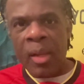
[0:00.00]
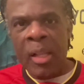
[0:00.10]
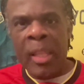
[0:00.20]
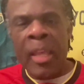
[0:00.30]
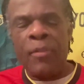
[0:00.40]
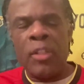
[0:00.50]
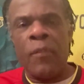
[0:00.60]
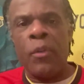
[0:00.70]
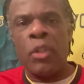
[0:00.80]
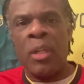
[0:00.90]
leave
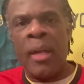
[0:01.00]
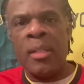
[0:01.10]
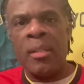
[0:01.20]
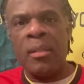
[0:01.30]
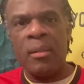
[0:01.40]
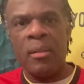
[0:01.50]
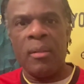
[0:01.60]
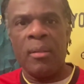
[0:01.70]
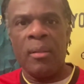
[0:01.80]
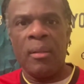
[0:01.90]
Sheffield United.
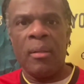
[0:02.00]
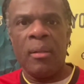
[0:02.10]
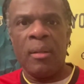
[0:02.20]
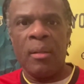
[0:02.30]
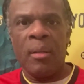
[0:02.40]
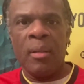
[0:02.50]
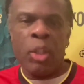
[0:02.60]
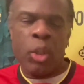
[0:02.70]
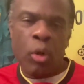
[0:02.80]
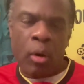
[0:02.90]

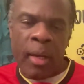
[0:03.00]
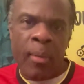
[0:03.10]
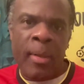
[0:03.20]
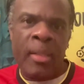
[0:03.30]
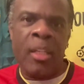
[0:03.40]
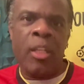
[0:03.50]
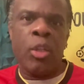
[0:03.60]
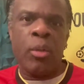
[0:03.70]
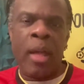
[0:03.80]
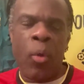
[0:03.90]
Sure, he didn't
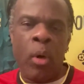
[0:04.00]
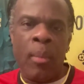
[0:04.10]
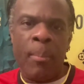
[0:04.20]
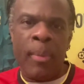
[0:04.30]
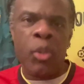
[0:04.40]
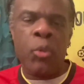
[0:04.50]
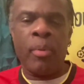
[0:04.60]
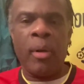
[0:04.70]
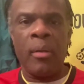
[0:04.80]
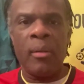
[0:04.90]
do that well at
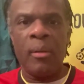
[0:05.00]
Middlesbrough.